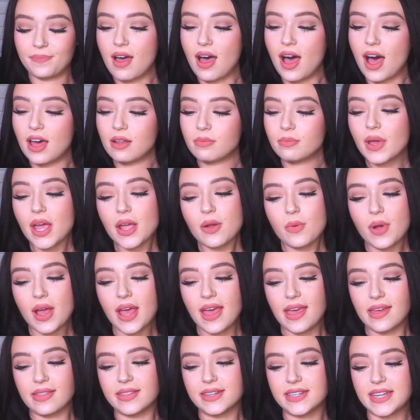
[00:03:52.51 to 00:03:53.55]
On my
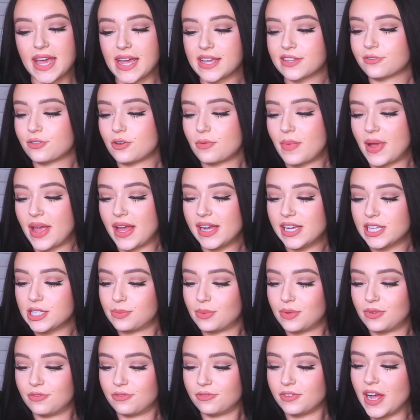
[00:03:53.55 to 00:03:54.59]
way, the text from my
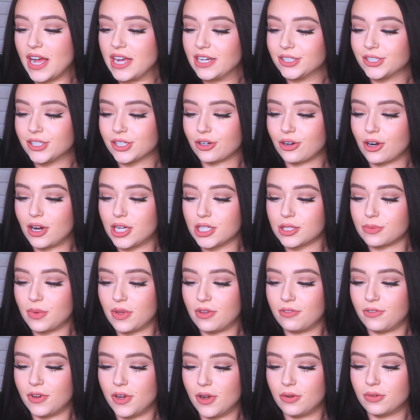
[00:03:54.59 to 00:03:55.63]
husband flashed across
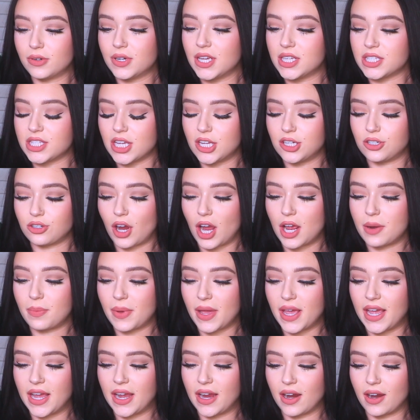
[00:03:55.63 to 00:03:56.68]
my phone as I dried
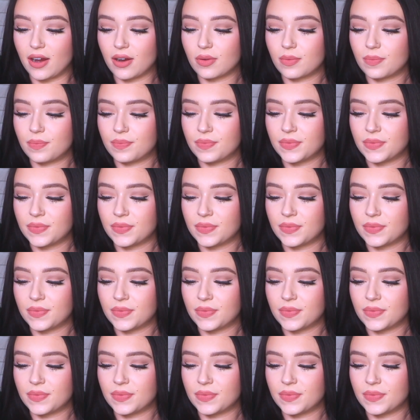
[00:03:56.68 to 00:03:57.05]
my hair.